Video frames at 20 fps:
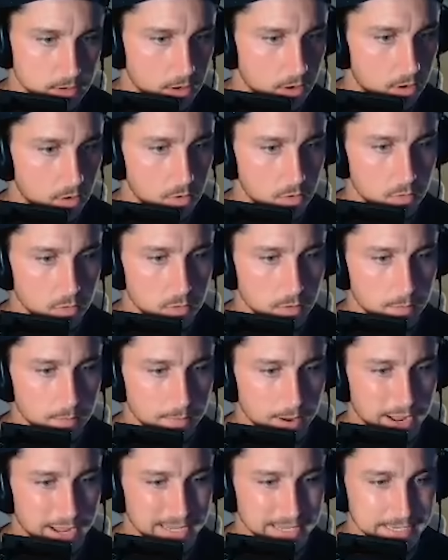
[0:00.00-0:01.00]
Oh
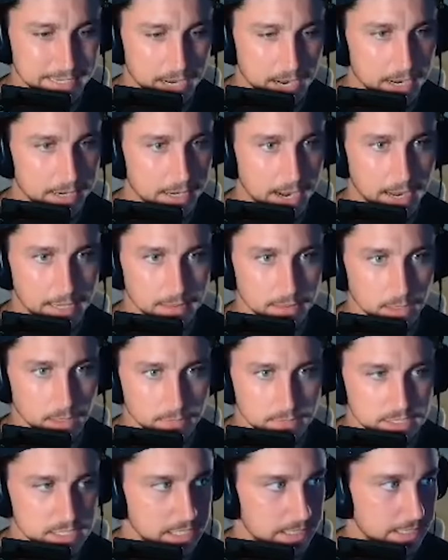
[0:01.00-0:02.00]
my god, I
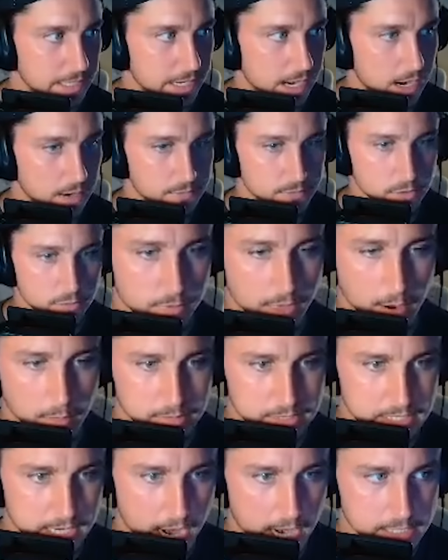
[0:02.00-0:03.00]
love seeing that out of you. That
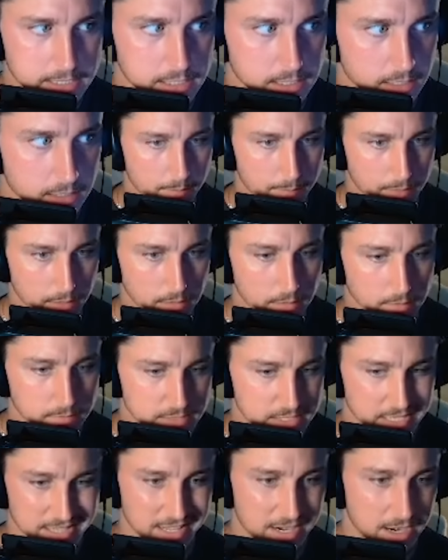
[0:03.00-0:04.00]
was an accident, but I love
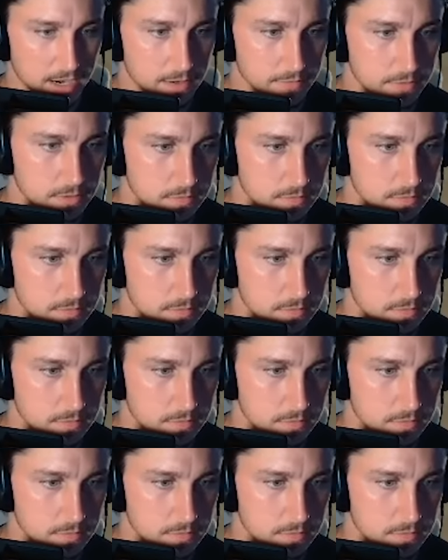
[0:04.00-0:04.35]
seeing that out of you.